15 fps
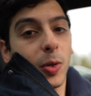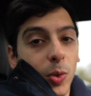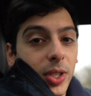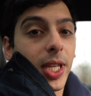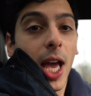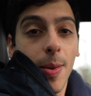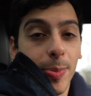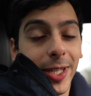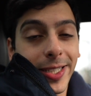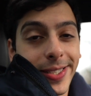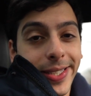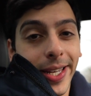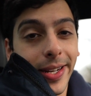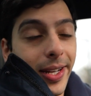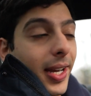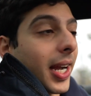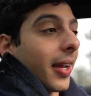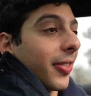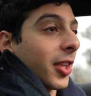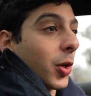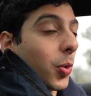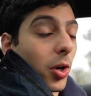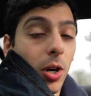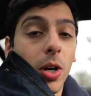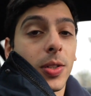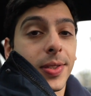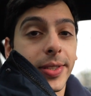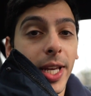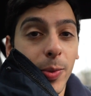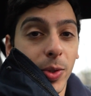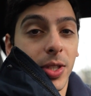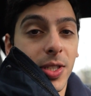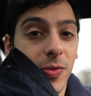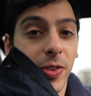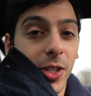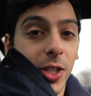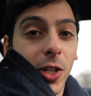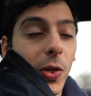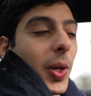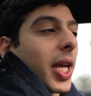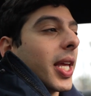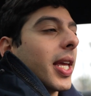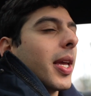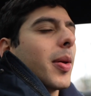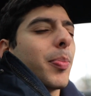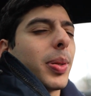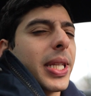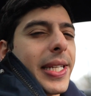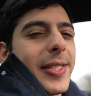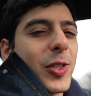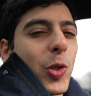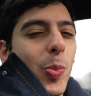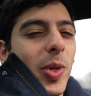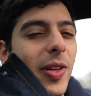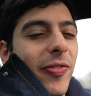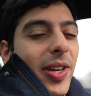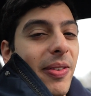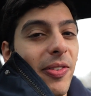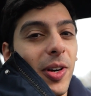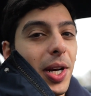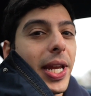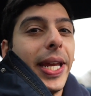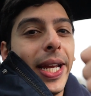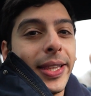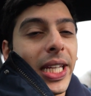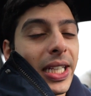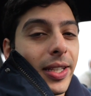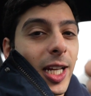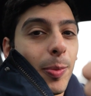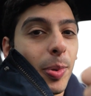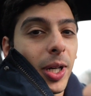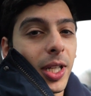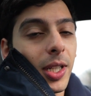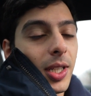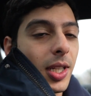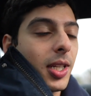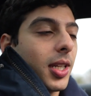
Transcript: with that being said, I think we're all set with this video. Please do me a favor, hit that like button.